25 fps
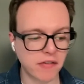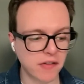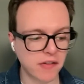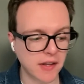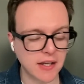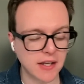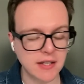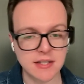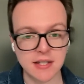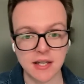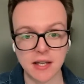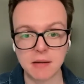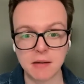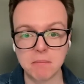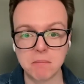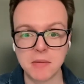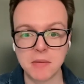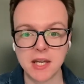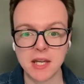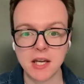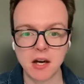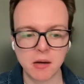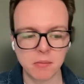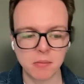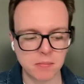Things like
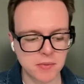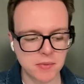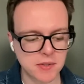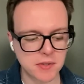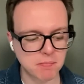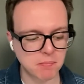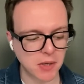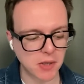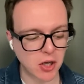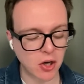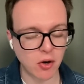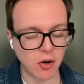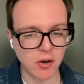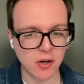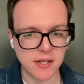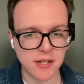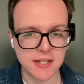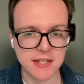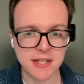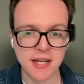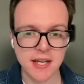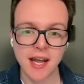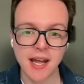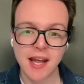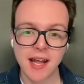meetups,
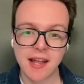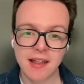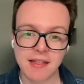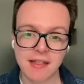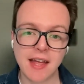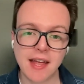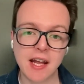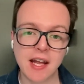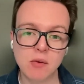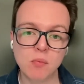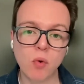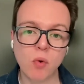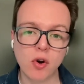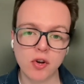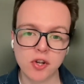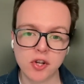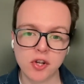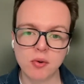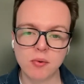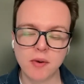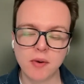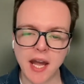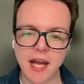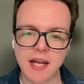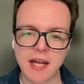because then what
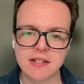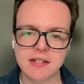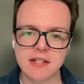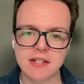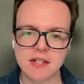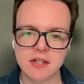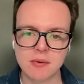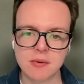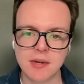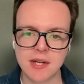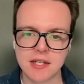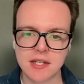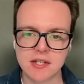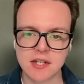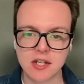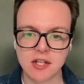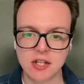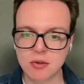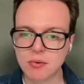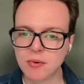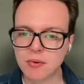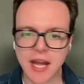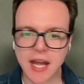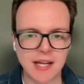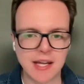you'll get to do is
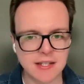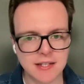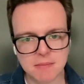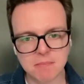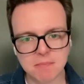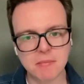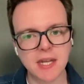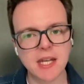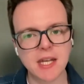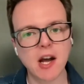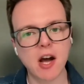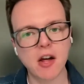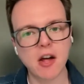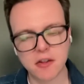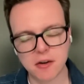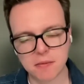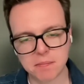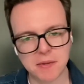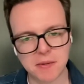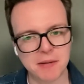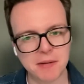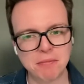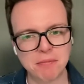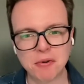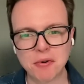you'll get to meet other
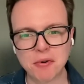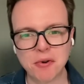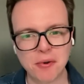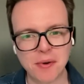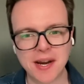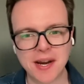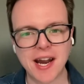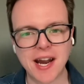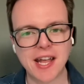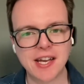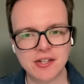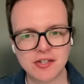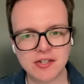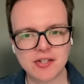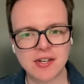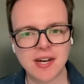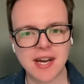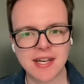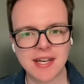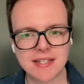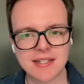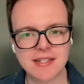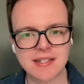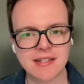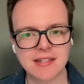people who are
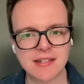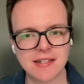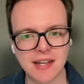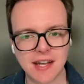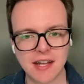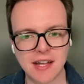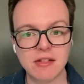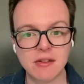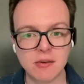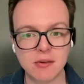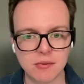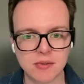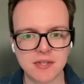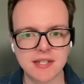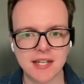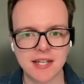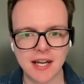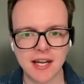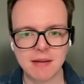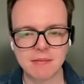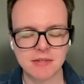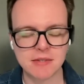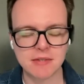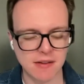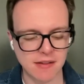interested in those
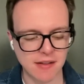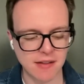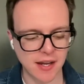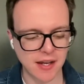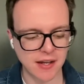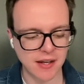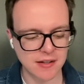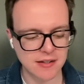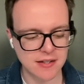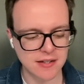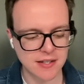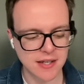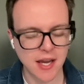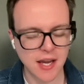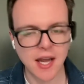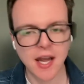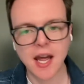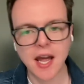types of things.